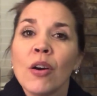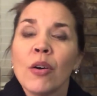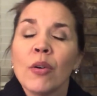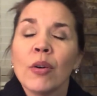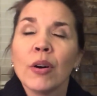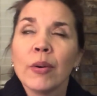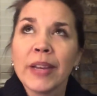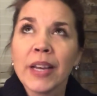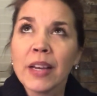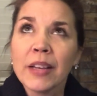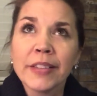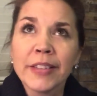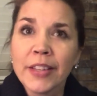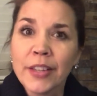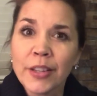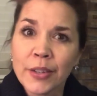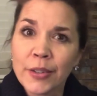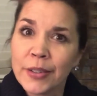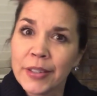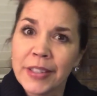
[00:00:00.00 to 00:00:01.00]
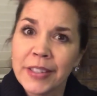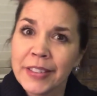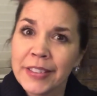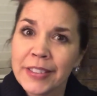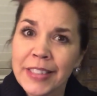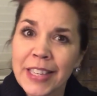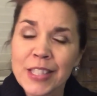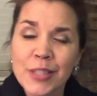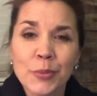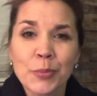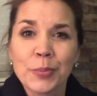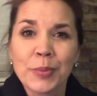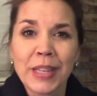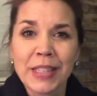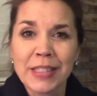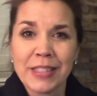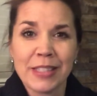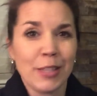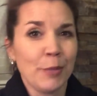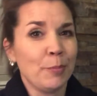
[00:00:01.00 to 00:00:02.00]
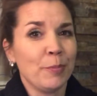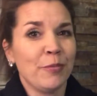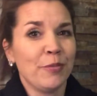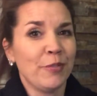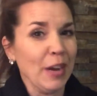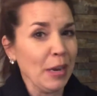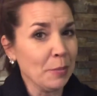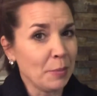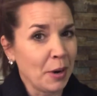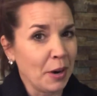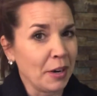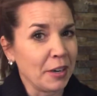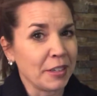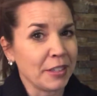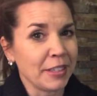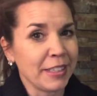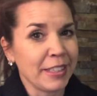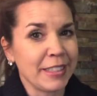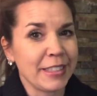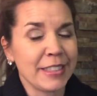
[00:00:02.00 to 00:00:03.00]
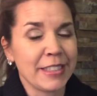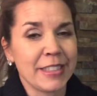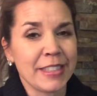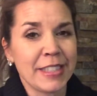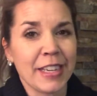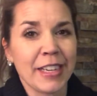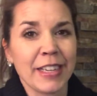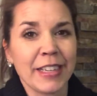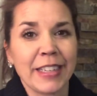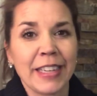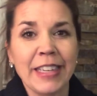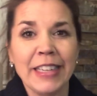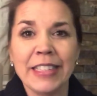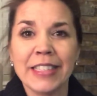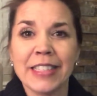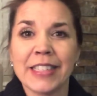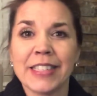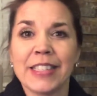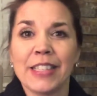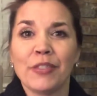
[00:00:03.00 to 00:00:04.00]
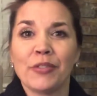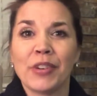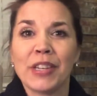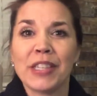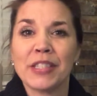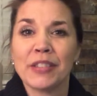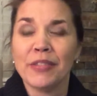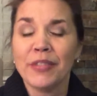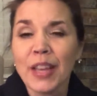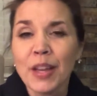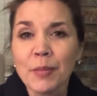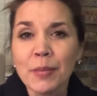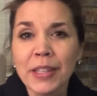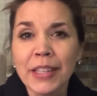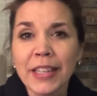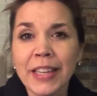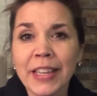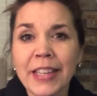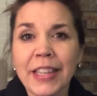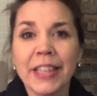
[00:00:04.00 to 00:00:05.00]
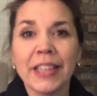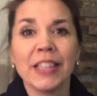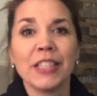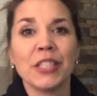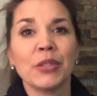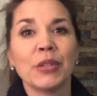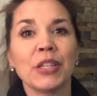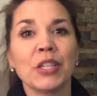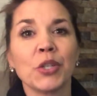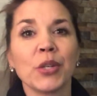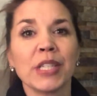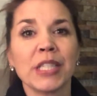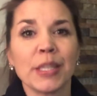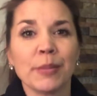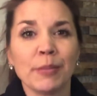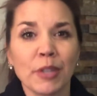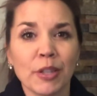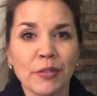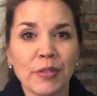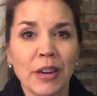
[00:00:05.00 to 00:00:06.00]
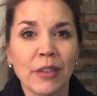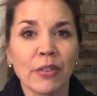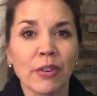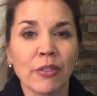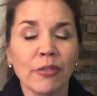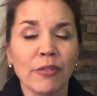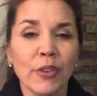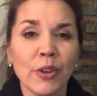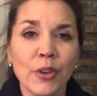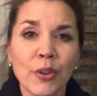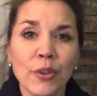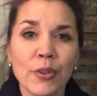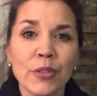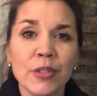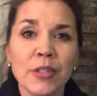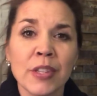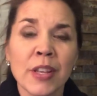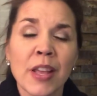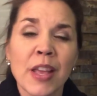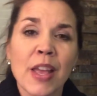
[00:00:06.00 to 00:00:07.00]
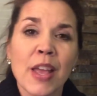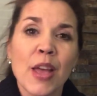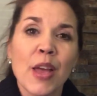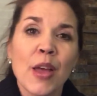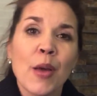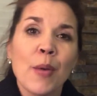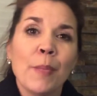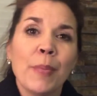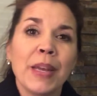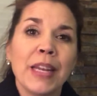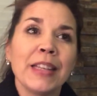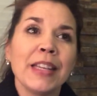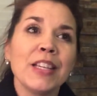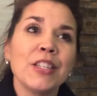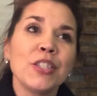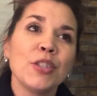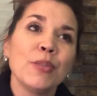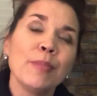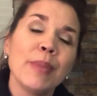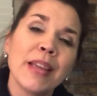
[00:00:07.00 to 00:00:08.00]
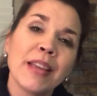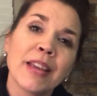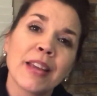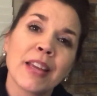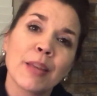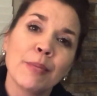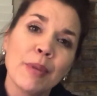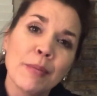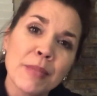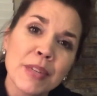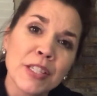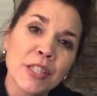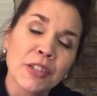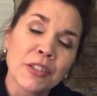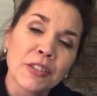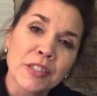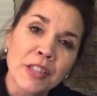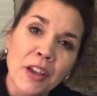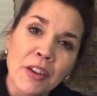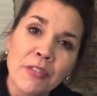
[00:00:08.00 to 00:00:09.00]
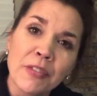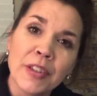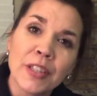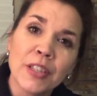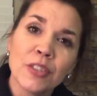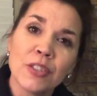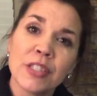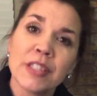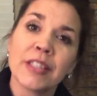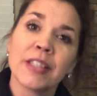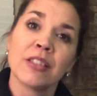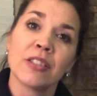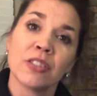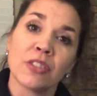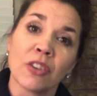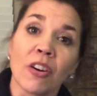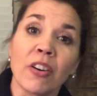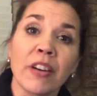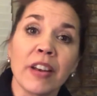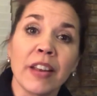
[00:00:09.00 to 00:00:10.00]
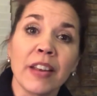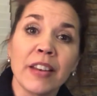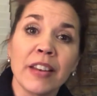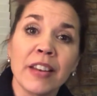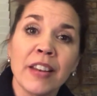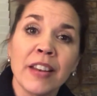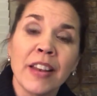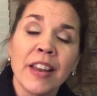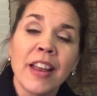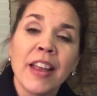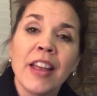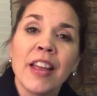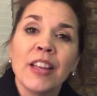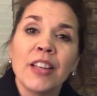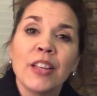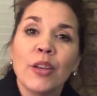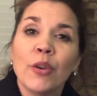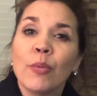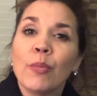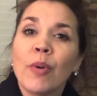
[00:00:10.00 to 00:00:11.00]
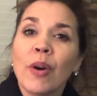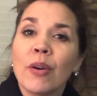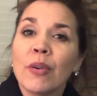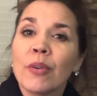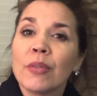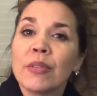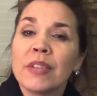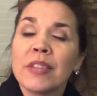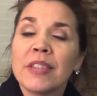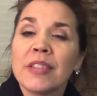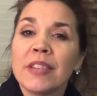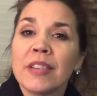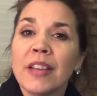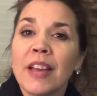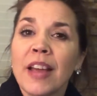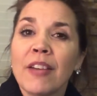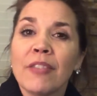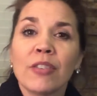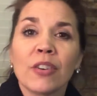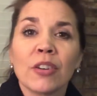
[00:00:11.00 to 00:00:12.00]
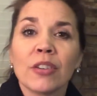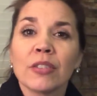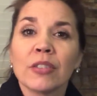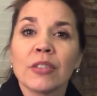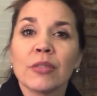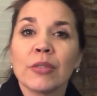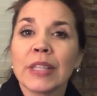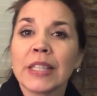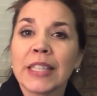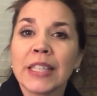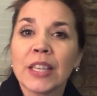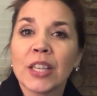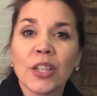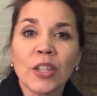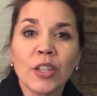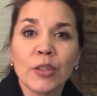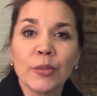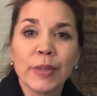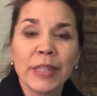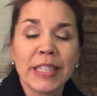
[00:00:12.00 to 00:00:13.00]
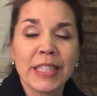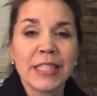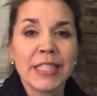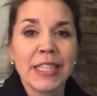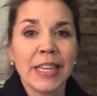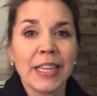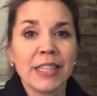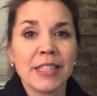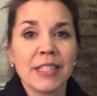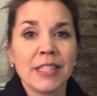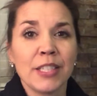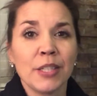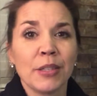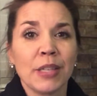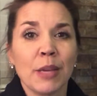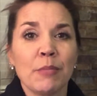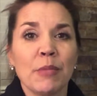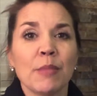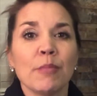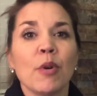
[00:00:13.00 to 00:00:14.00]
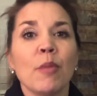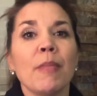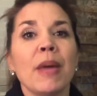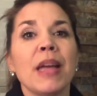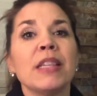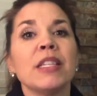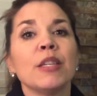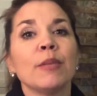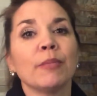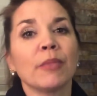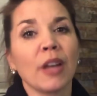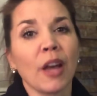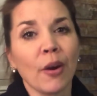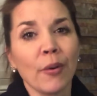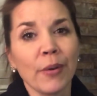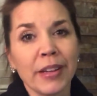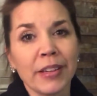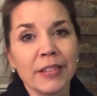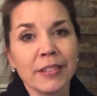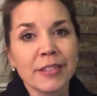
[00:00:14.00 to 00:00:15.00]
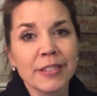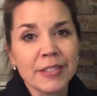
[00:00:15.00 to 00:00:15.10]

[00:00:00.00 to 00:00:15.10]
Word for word: Well, we all do. That's, that's the fun part is uh, getting to see friends and family, getting to enjoy some of your favorite foods, but unless you make a commitment to yourself and you just get started, you won't ever really learn what it takes to keep the momentum going.